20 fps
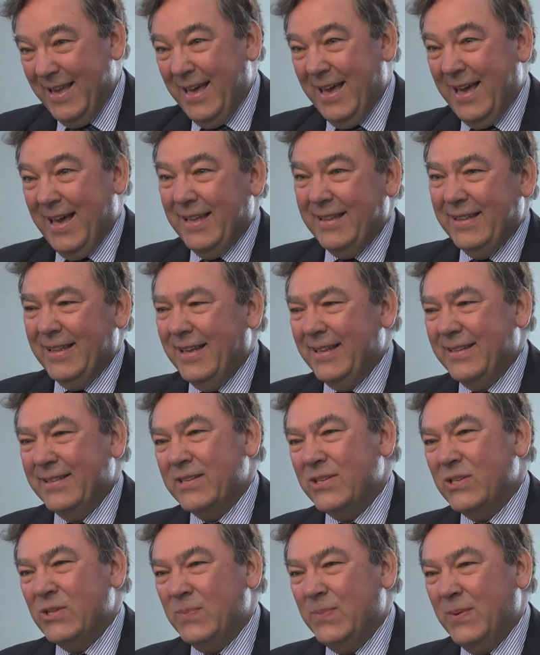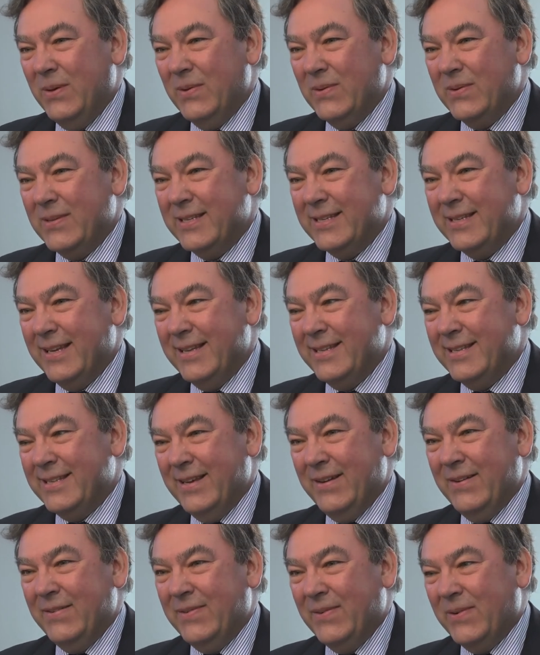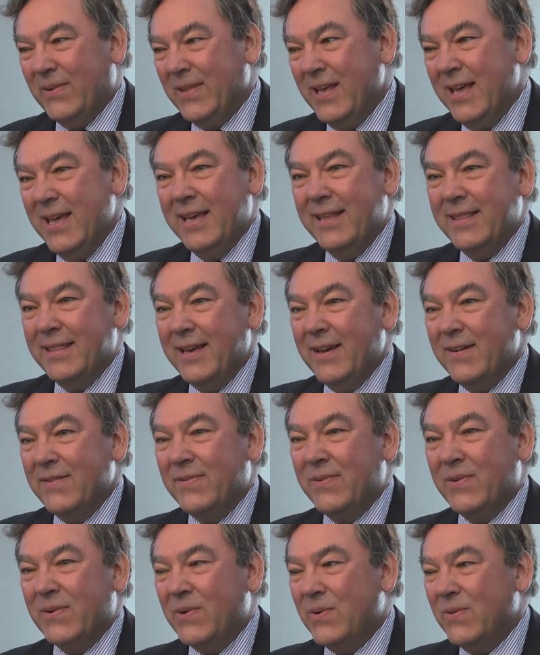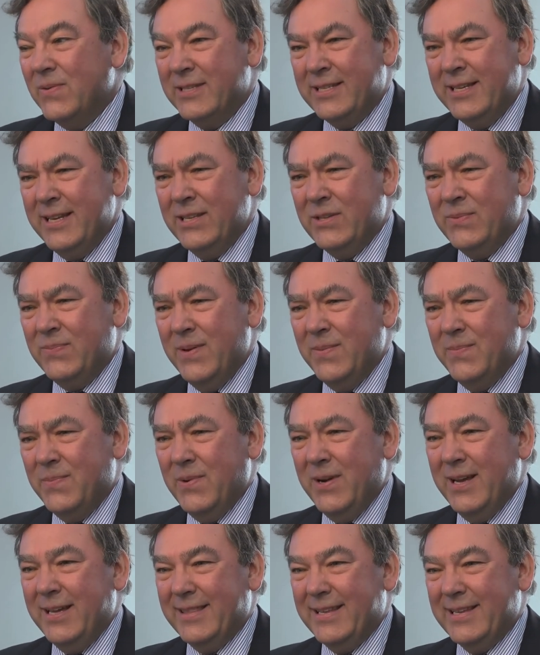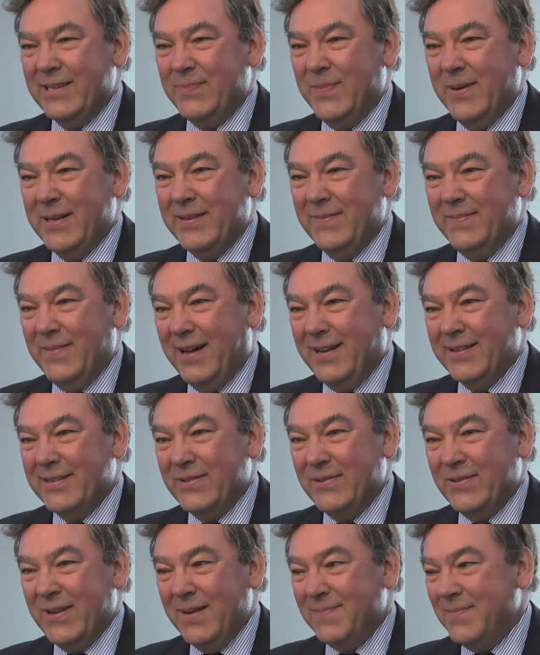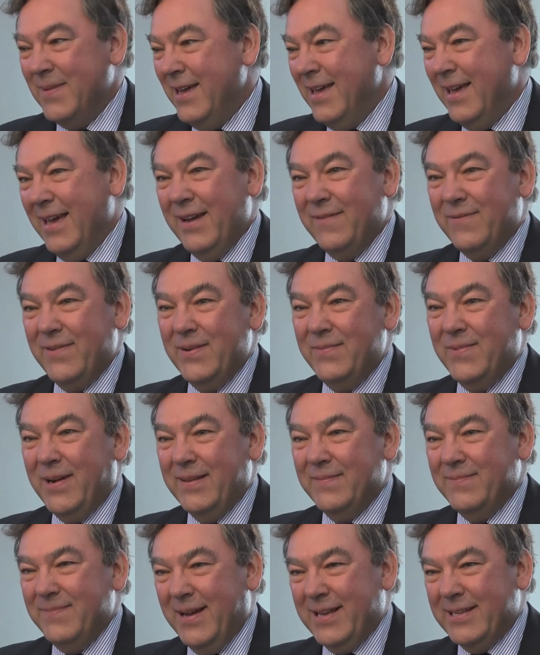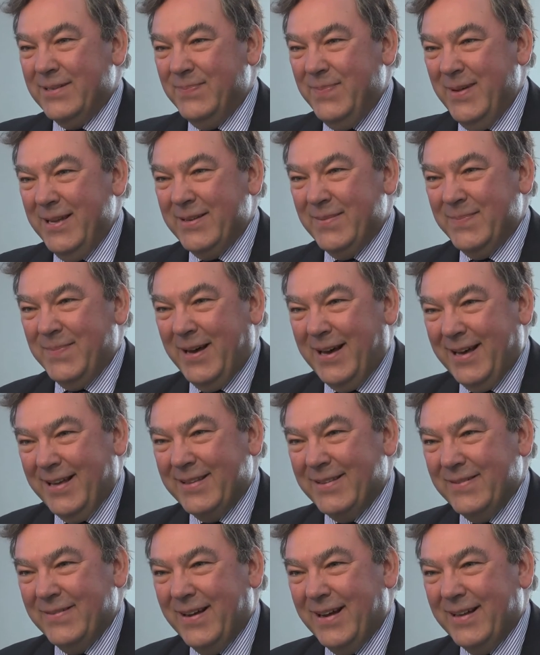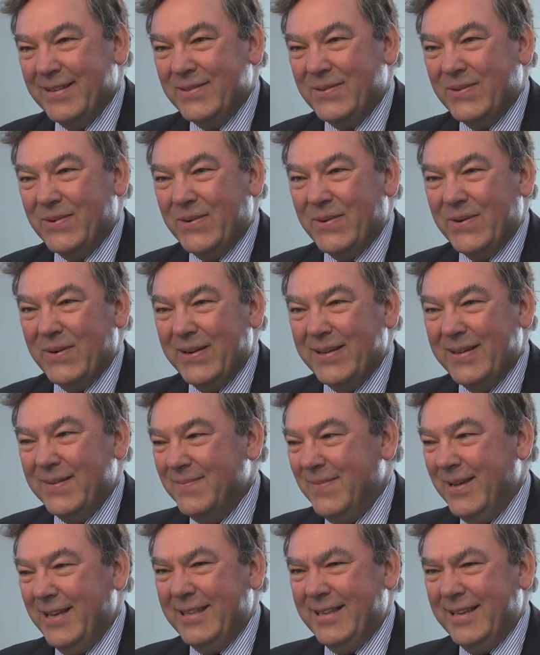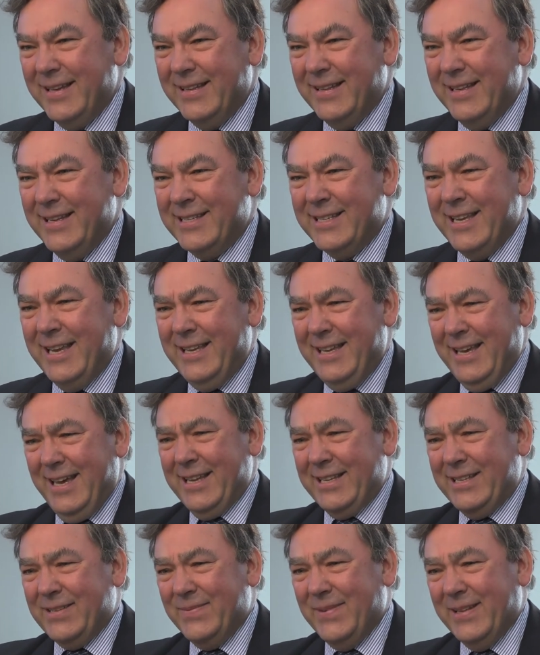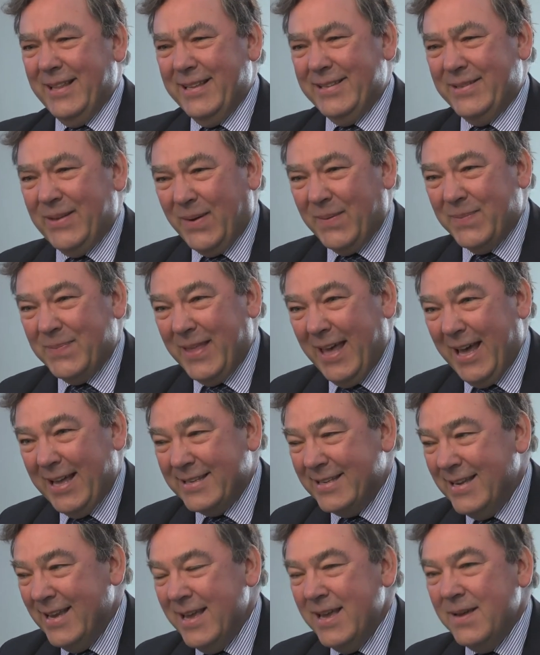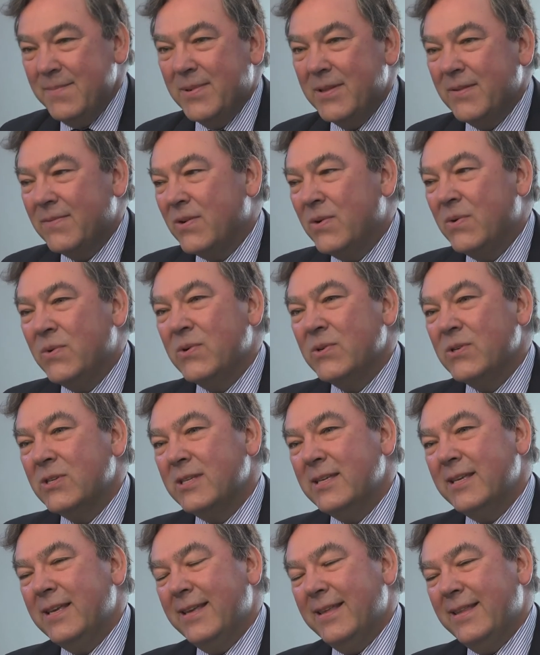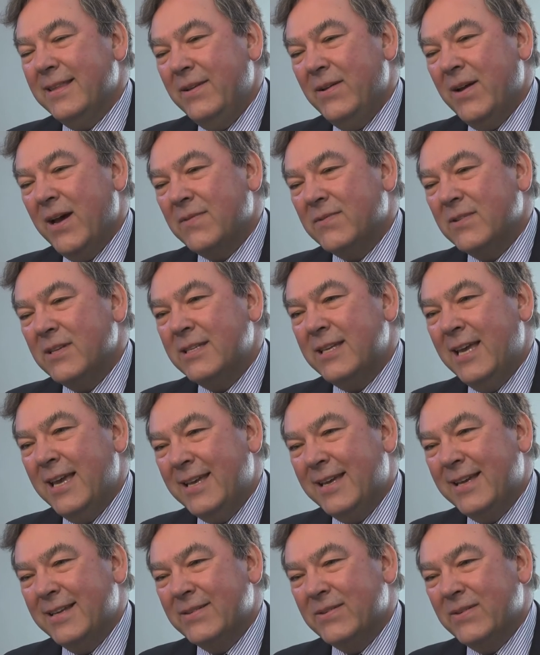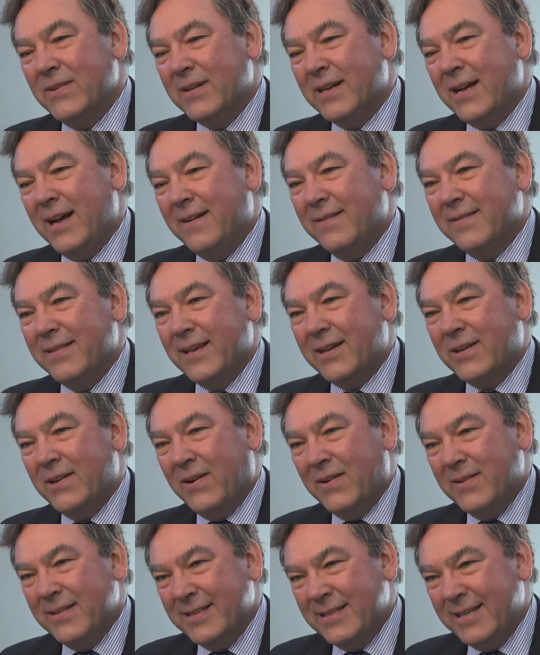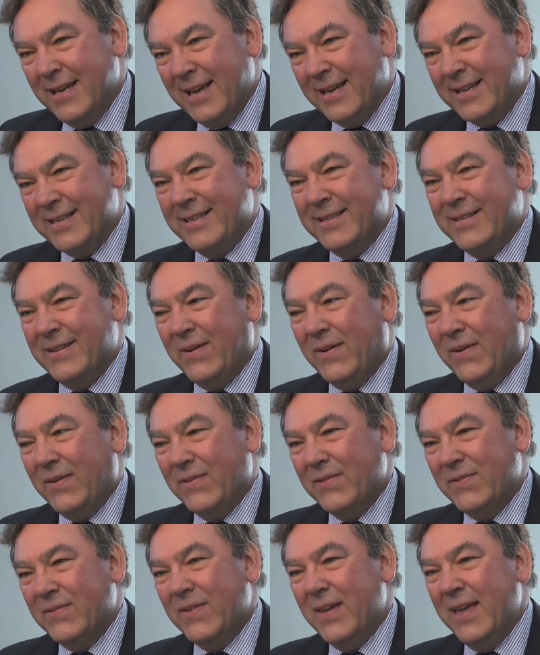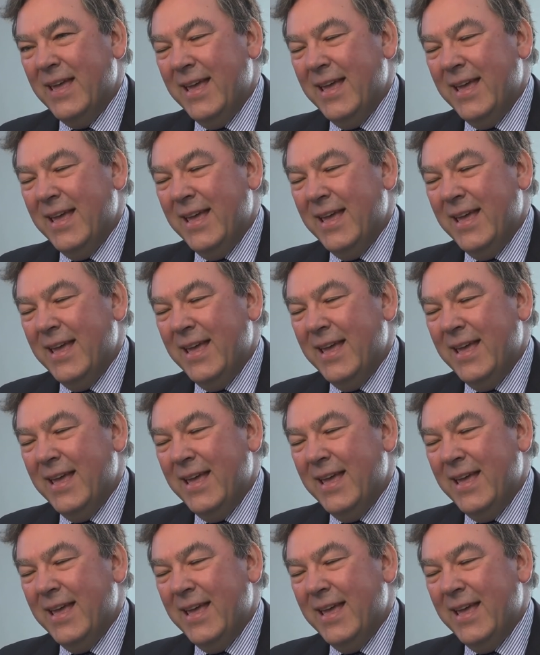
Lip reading: handling disputes, and so forth. And therefore, since we bring this better mousetrap, everyone must beat a path to our door and immediately say, yes, we'll adopt that. But of course, you have to take into account the context of